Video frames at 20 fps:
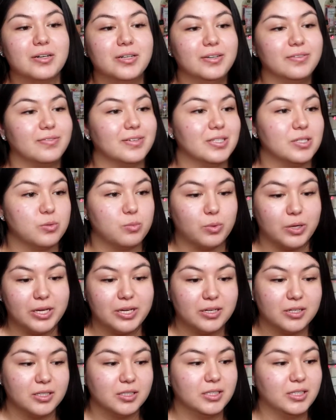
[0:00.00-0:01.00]
if it's
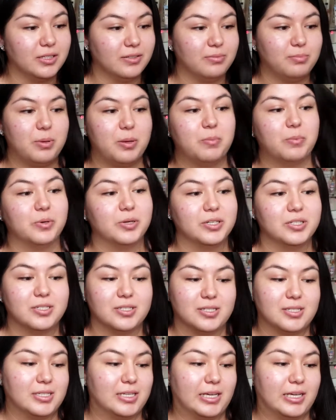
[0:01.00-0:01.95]
real, if people are just